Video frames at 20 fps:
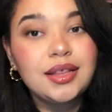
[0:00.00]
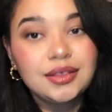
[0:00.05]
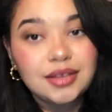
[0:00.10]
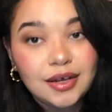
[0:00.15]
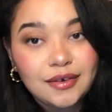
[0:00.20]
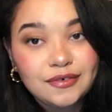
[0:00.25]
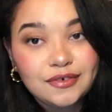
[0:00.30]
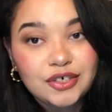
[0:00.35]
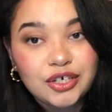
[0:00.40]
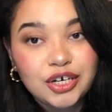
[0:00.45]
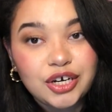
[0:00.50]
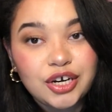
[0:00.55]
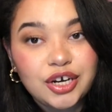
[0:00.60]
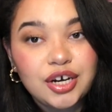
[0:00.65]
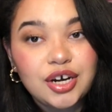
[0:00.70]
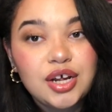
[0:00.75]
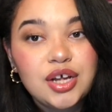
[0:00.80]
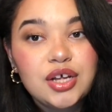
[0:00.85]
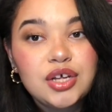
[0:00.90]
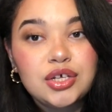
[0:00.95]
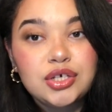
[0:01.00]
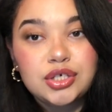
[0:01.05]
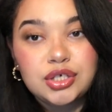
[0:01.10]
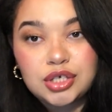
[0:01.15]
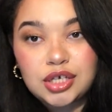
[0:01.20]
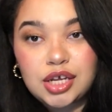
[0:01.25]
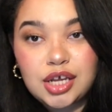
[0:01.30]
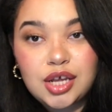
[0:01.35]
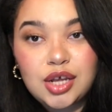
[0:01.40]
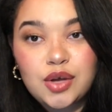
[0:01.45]
loved her.
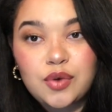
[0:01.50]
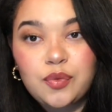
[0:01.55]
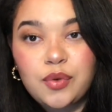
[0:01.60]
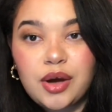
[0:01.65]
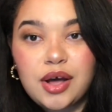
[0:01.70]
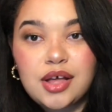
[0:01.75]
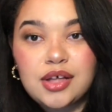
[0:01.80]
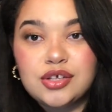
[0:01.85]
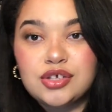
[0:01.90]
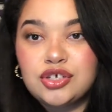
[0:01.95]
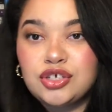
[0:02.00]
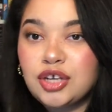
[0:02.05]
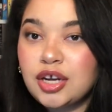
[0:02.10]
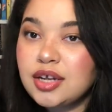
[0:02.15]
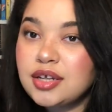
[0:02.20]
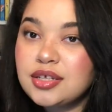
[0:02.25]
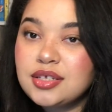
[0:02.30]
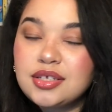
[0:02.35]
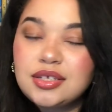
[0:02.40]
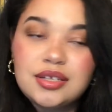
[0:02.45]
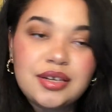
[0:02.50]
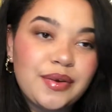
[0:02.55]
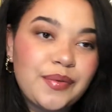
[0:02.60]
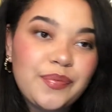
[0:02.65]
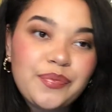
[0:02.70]
She was just